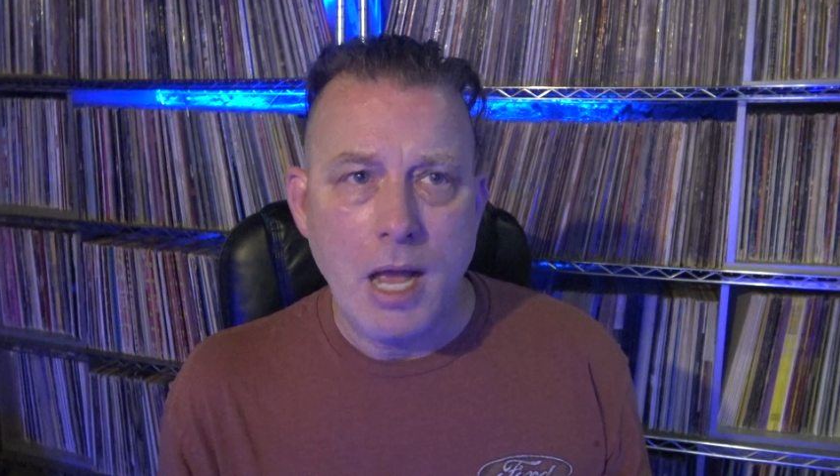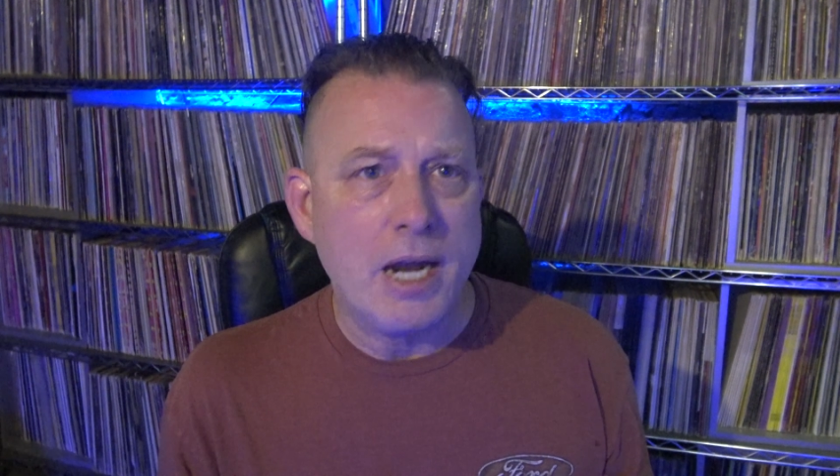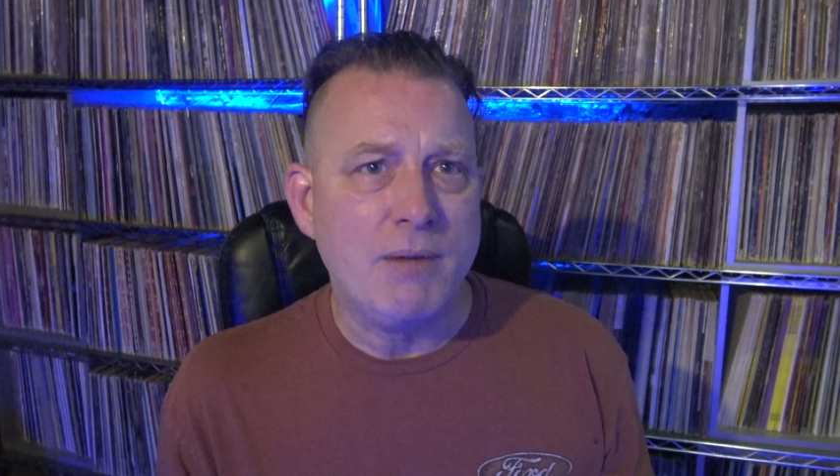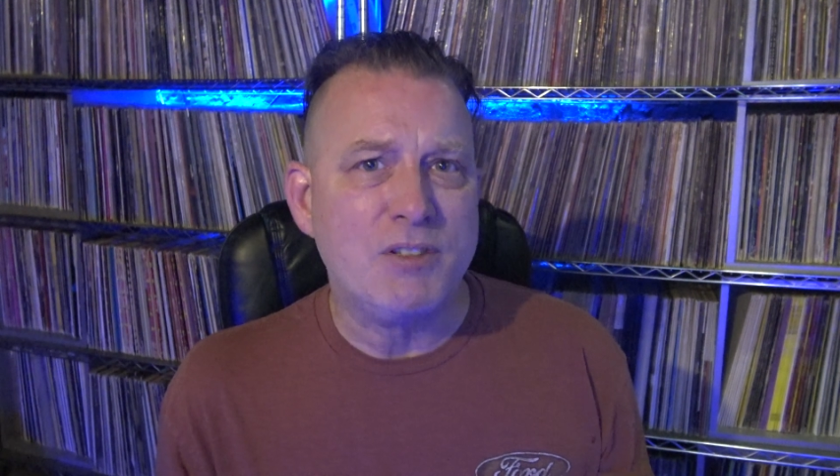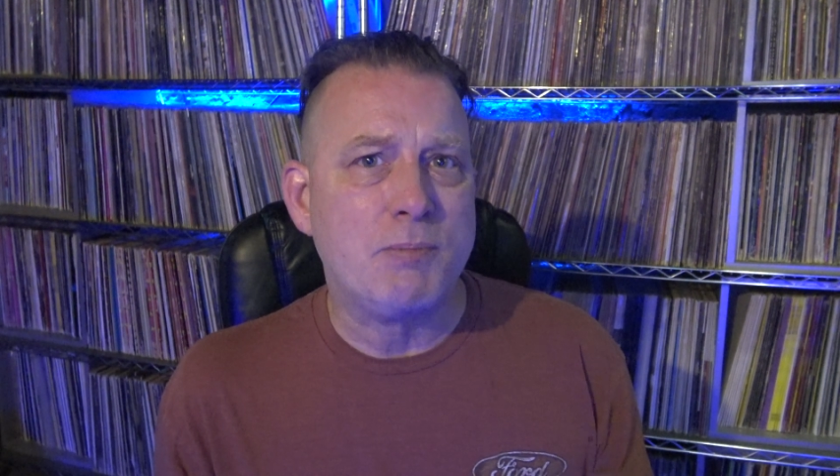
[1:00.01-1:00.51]

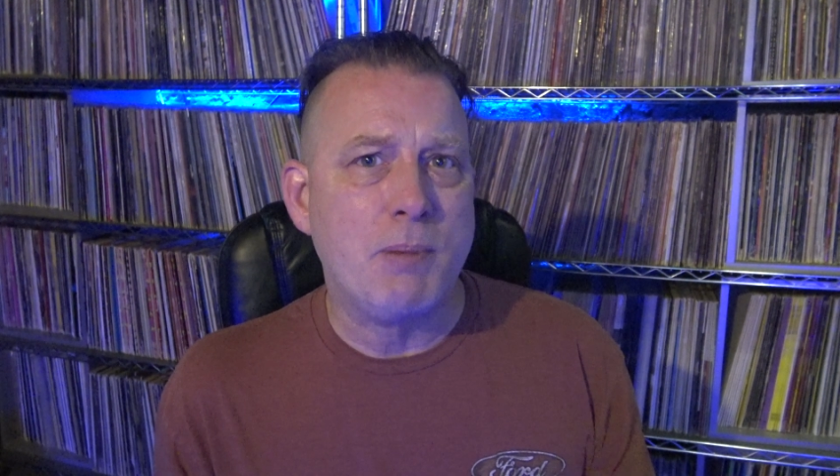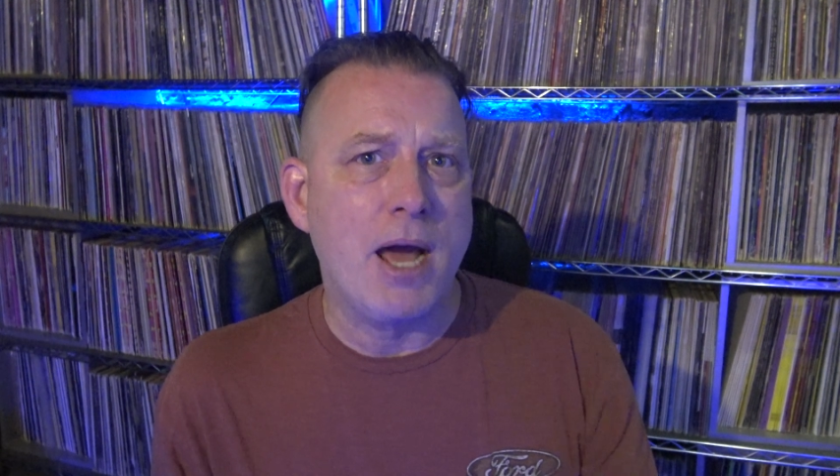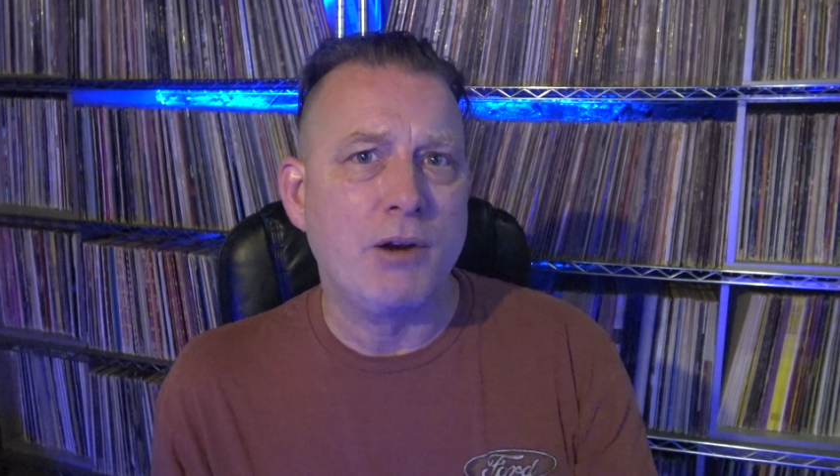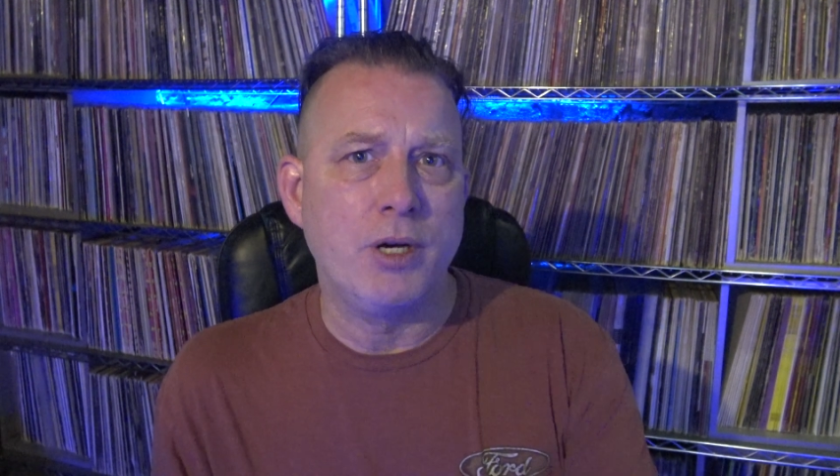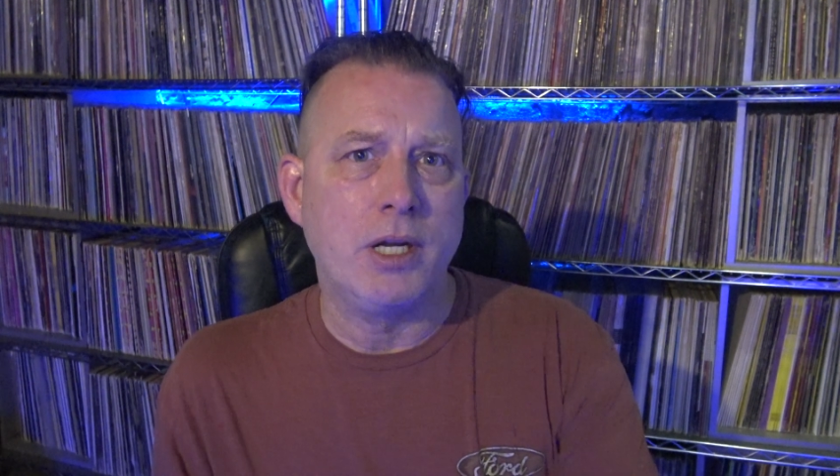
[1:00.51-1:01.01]
And I have a
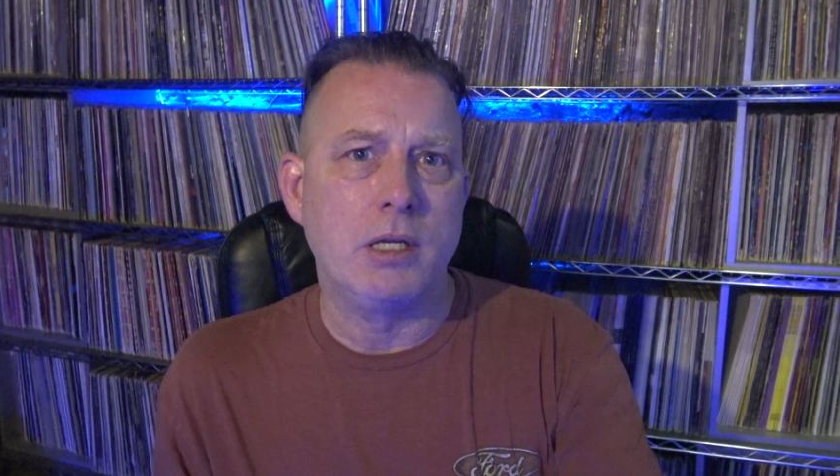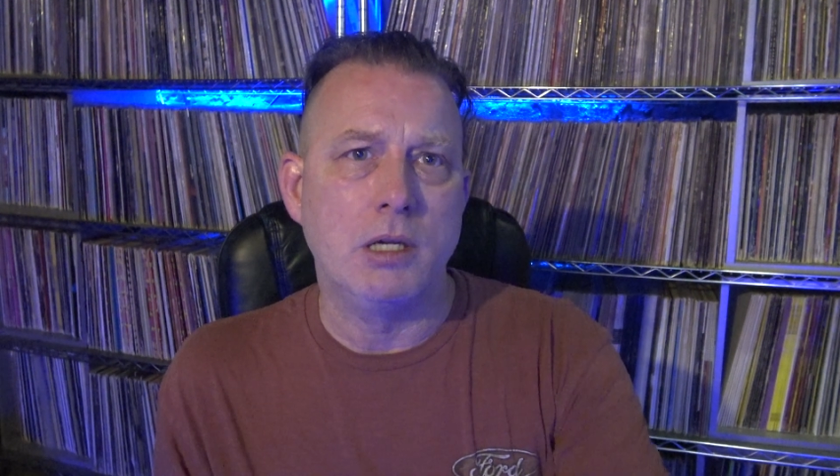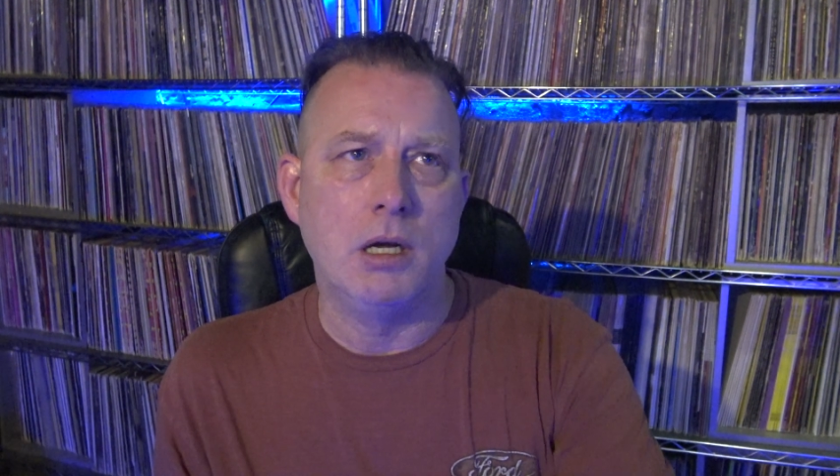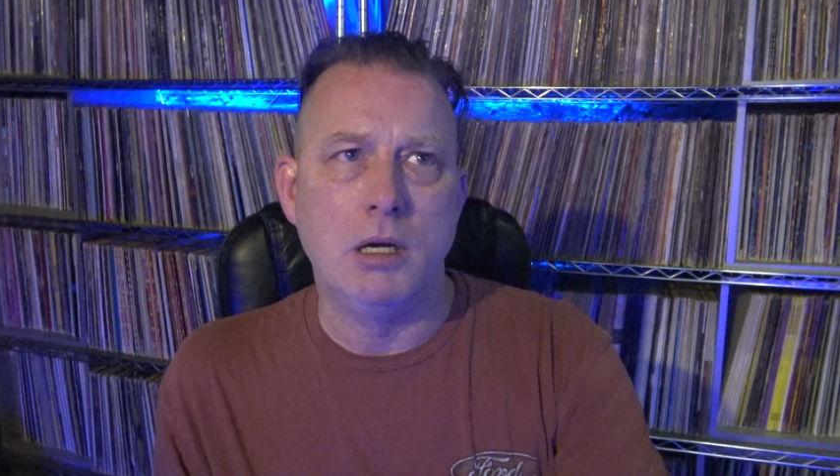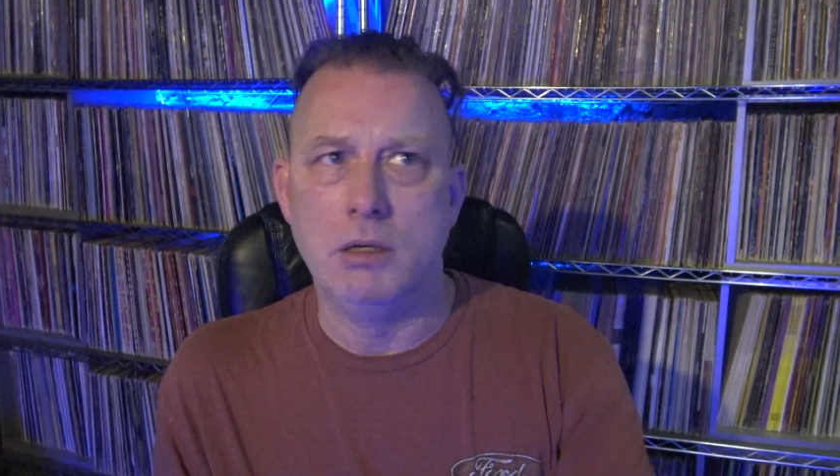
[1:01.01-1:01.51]
spattering
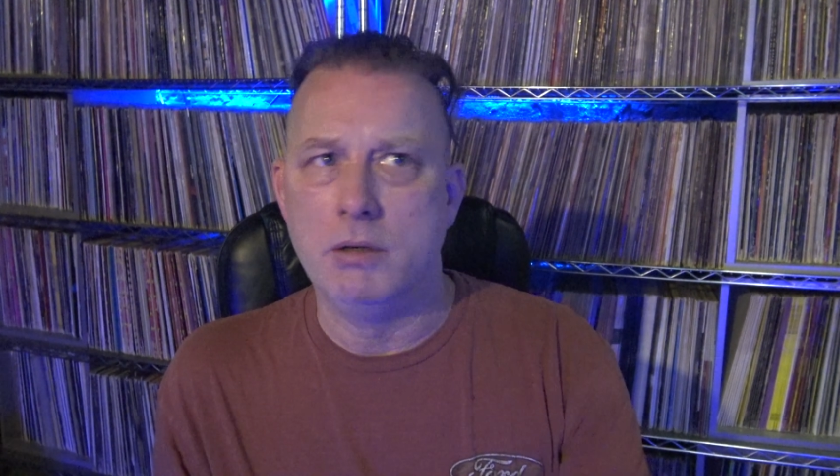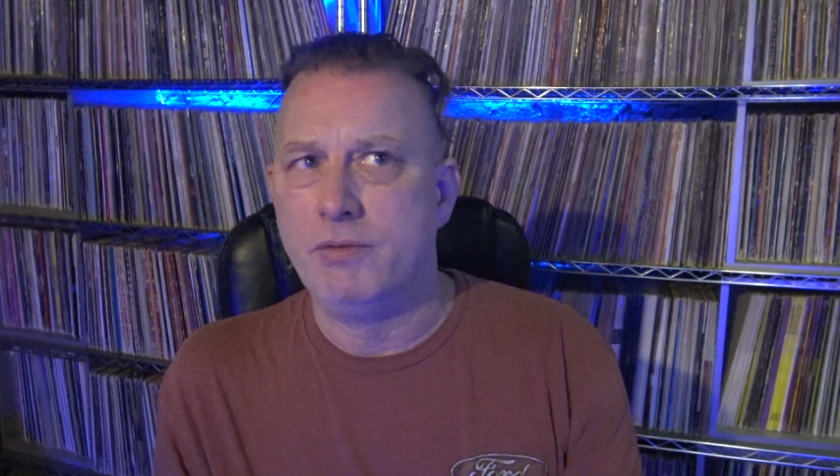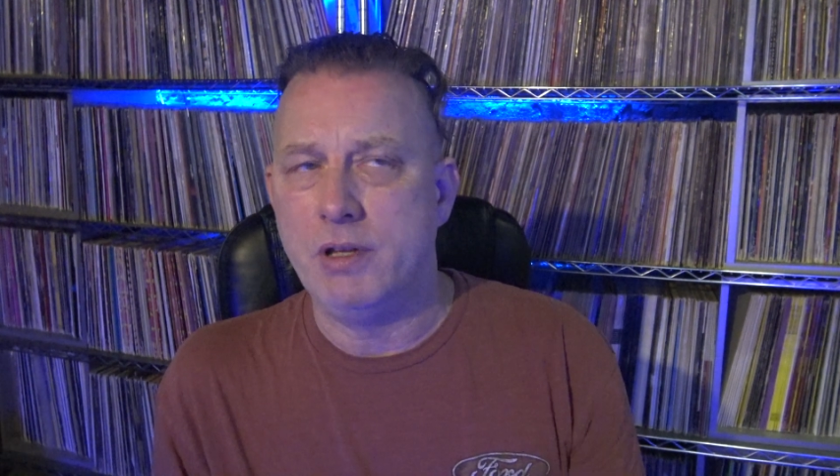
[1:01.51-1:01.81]
of